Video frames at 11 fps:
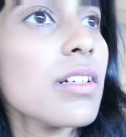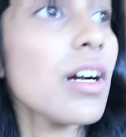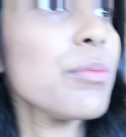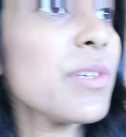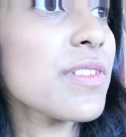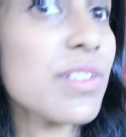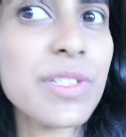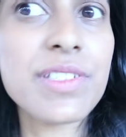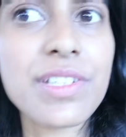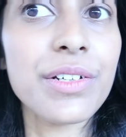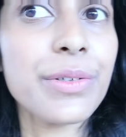Amma's going to be
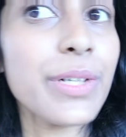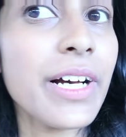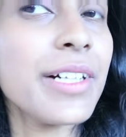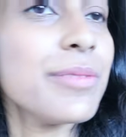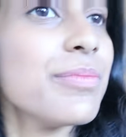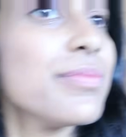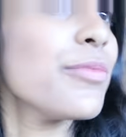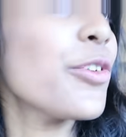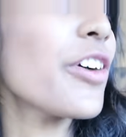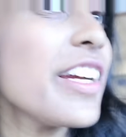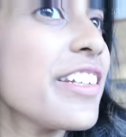so
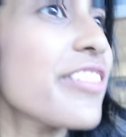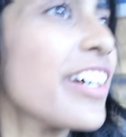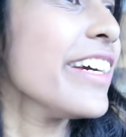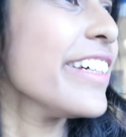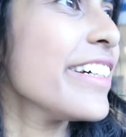worried, right?